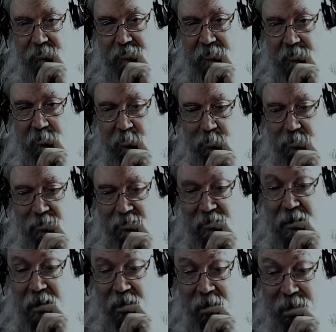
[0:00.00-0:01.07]
and I learn a
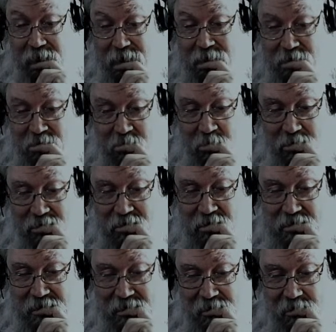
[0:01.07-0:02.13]
lot of things from when
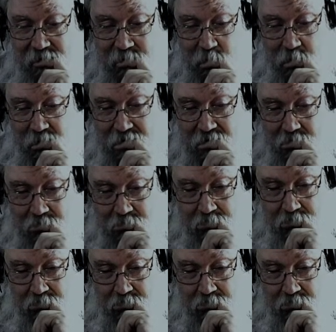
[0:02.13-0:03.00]
she edits for me.